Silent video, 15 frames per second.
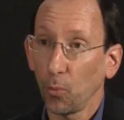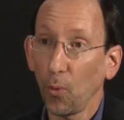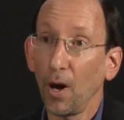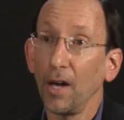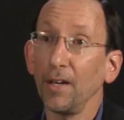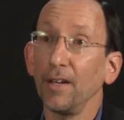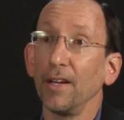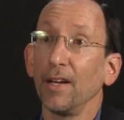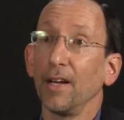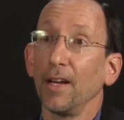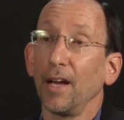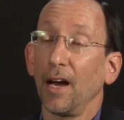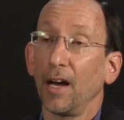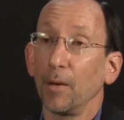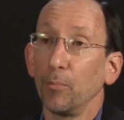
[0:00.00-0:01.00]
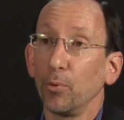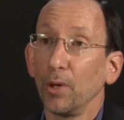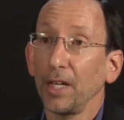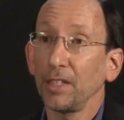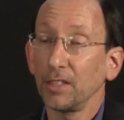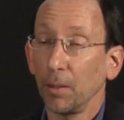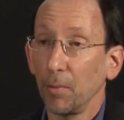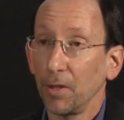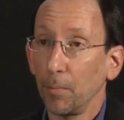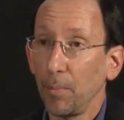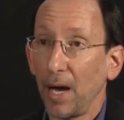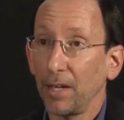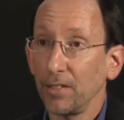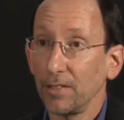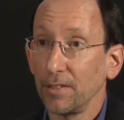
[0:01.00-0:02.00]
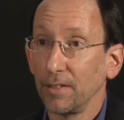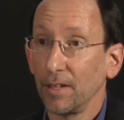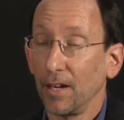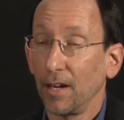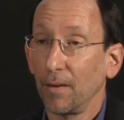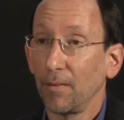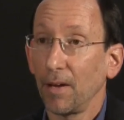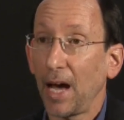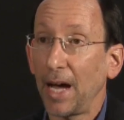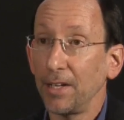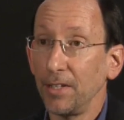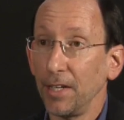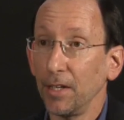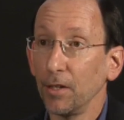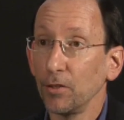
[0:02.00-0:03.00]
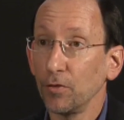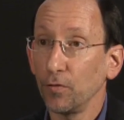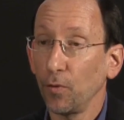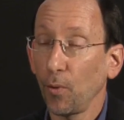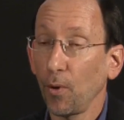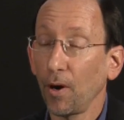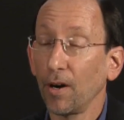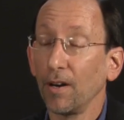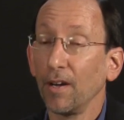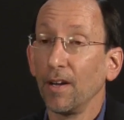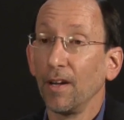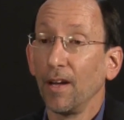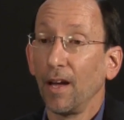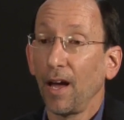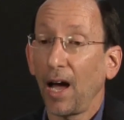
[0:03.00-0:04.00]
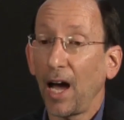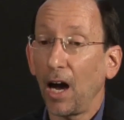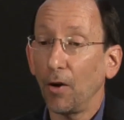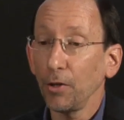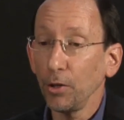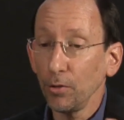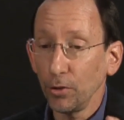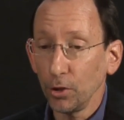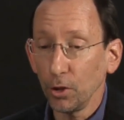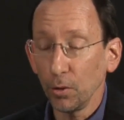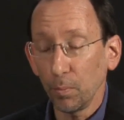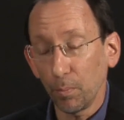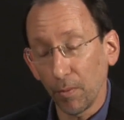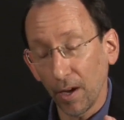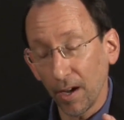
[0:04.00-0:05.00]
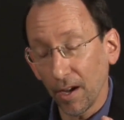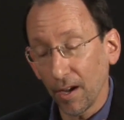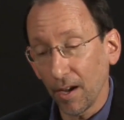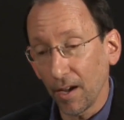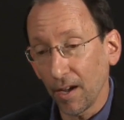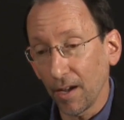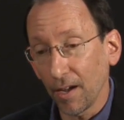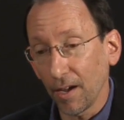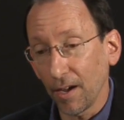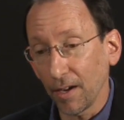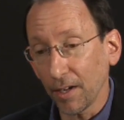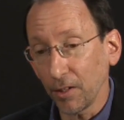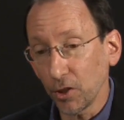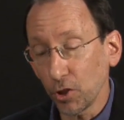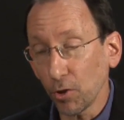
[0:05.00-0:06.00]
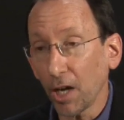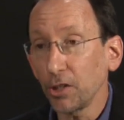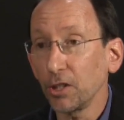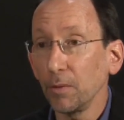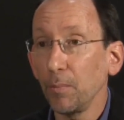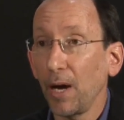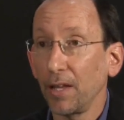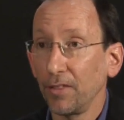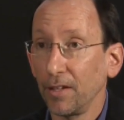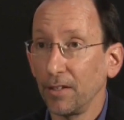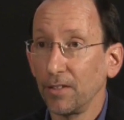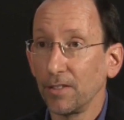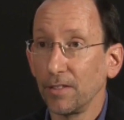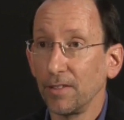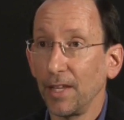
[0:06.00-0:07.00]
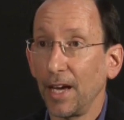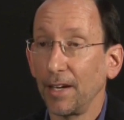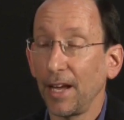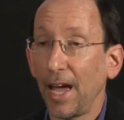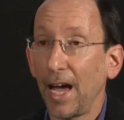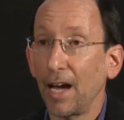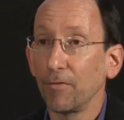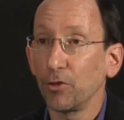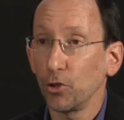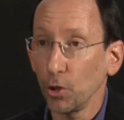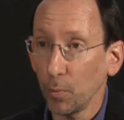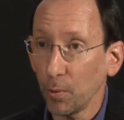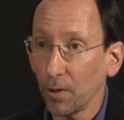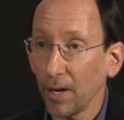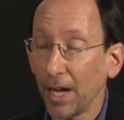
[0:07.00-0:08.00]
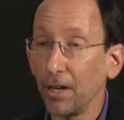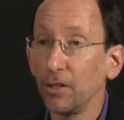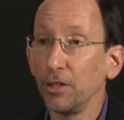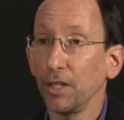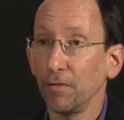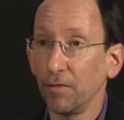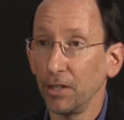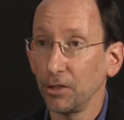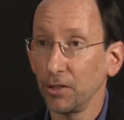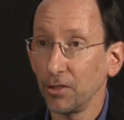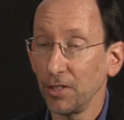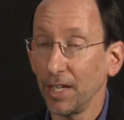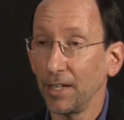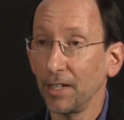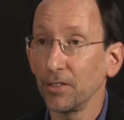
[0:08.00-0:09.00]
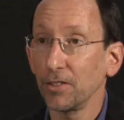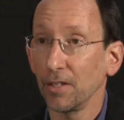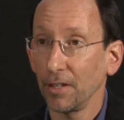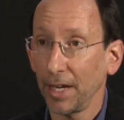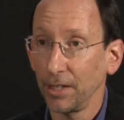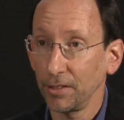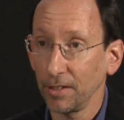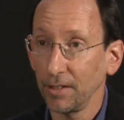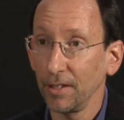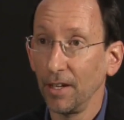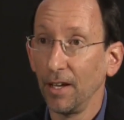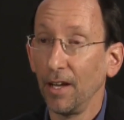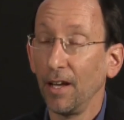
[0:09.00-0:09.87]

One, uh, bring some of the best uh, ideas for how you do uh, uh, construction methods that have super energy efficiency and insulation.